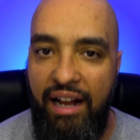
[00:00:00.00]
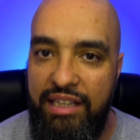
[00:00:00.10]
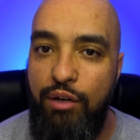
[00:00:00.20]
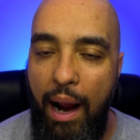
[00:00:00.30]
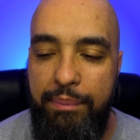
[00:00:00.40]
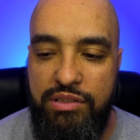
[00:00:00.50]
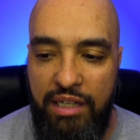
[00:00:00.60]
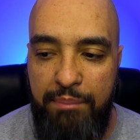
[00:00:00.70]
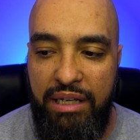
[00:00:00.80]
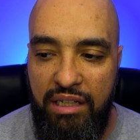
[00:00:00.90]
I think Robert's
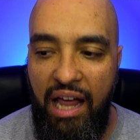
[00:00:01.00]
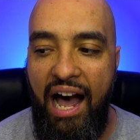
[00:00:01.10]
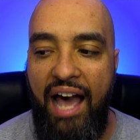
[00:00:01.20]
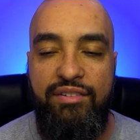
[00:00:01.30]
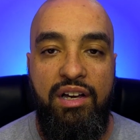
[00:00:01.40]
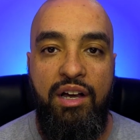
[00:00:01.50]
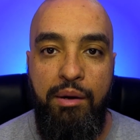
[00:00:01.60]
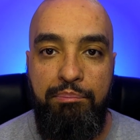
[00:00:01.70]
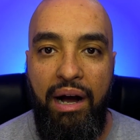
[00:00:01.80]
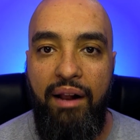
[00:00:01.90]
gonna be alive,
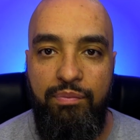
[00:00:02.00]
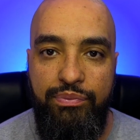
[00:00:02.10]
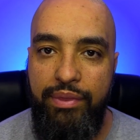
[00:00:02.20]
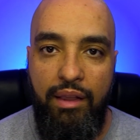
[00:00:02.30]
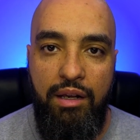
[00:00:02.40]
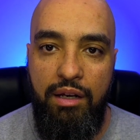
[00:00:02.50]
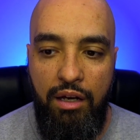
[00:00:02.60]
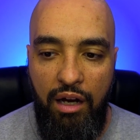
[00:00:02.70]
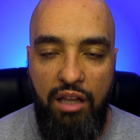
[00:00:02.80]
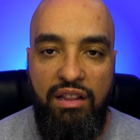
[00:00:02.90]
but
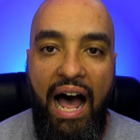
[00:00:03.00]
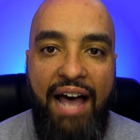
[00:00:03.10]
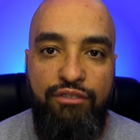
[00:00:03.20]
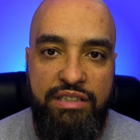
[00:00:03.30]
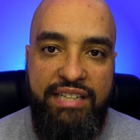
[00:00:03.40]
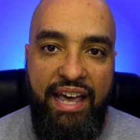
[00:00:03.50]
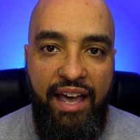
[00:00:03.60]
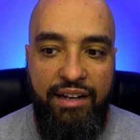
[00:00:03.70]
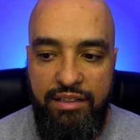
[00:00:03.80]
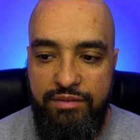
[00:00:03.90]
alive or
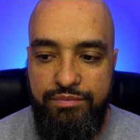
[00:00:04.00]
dead,